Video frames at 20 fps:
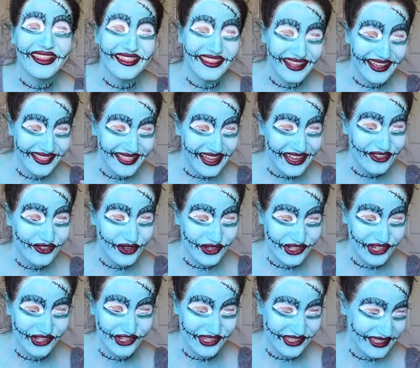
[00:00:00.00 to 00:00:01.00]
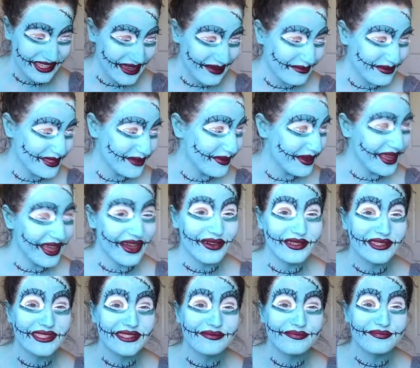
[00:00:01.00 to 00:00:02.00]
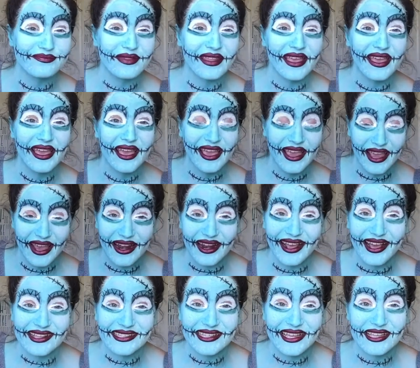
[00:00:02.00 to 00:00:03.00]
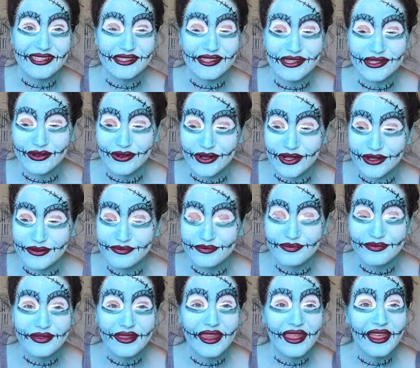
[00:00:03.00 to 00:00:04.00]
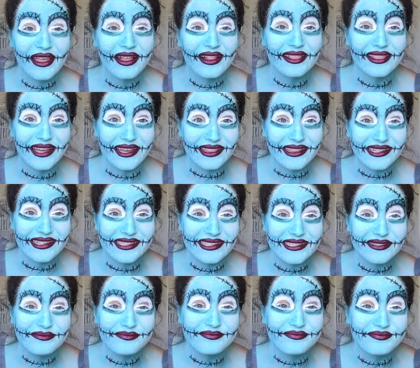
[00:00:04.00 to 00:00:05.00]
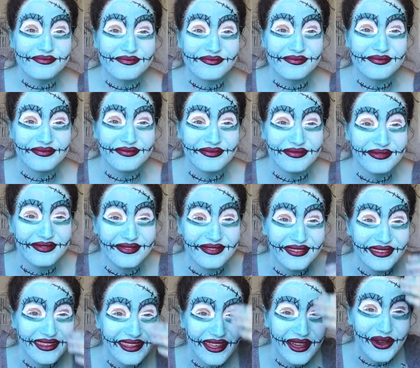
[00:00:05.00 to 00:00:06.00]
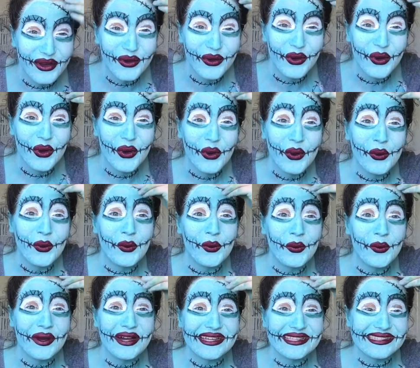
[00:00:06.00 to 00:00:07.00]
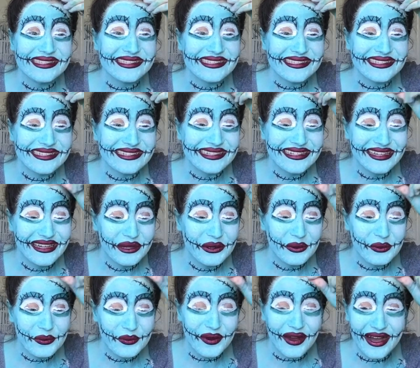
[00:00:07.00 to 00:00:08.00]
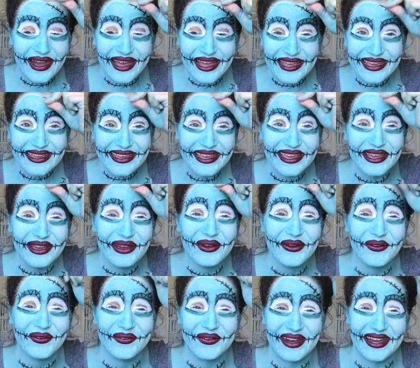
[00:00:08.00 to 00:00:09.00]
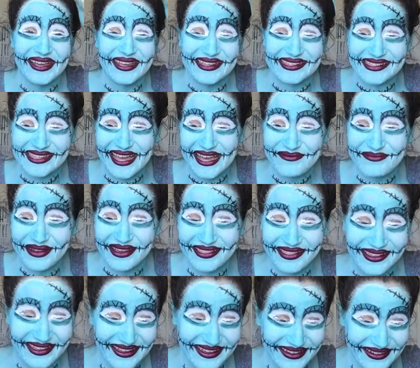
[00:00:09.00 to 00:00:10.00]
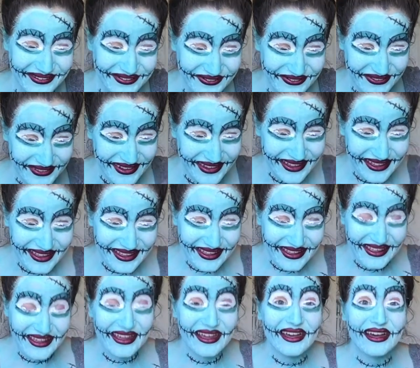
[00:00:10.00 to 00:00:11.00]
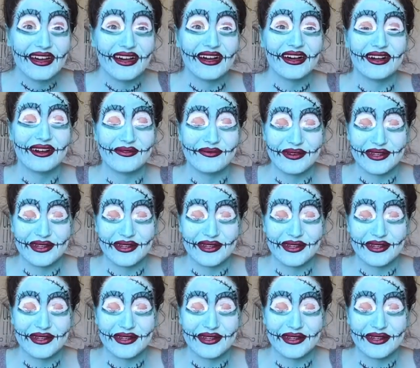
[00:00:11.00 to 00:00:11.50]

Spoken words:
The electrician just came to my house, and I had to answer the door like this. What? Why? Why is that my life? Oh